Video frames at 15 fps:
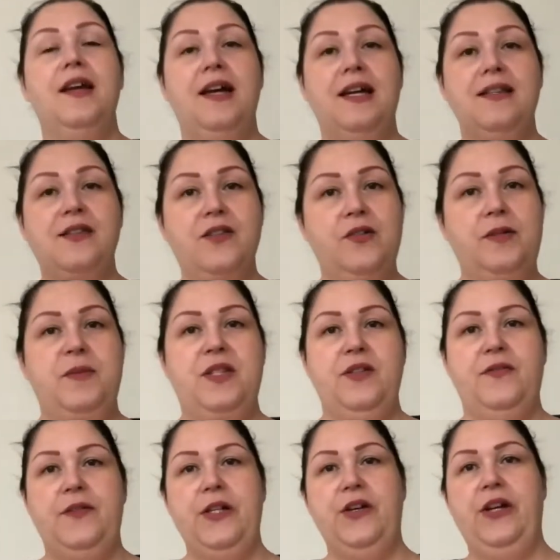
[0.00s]
And so I'm still
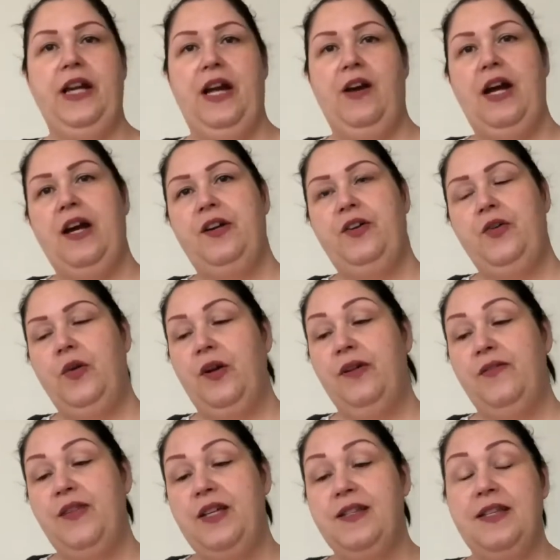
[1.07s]
figuring out how to do all
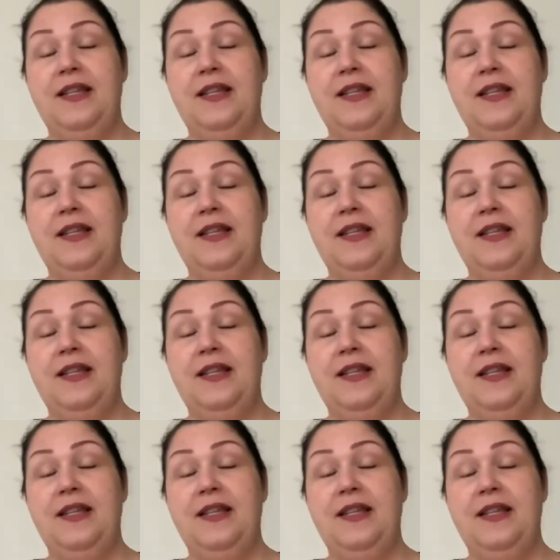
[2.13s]
of this.